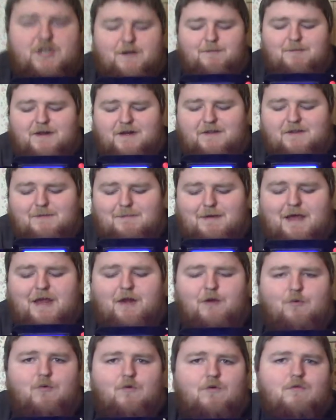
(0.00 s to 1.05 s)
and updated the
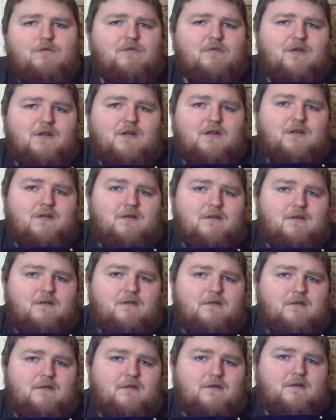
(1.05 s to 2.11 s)
manual,
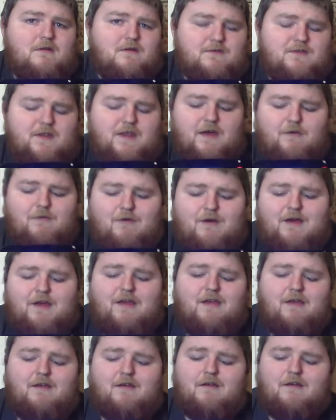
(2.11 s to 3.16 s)
so that
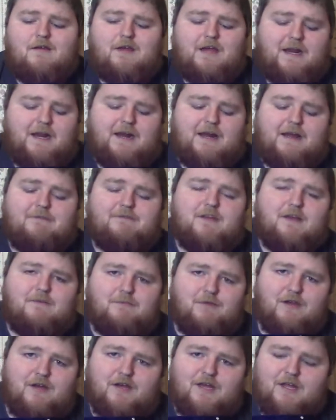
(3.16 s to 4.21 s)
way you didn't have to
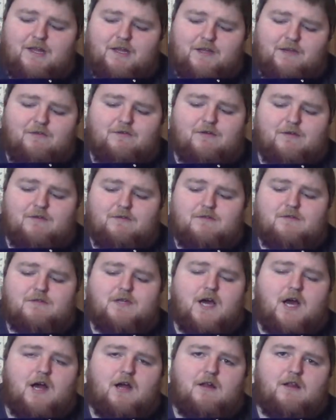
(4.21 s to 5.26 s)
unplug it and you could
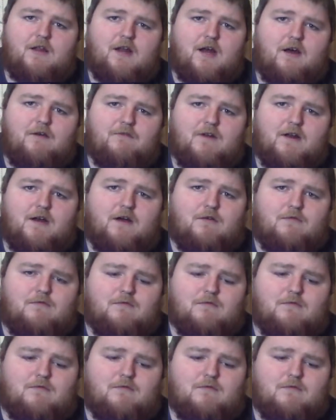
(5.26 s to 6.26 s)
toggle it off and on.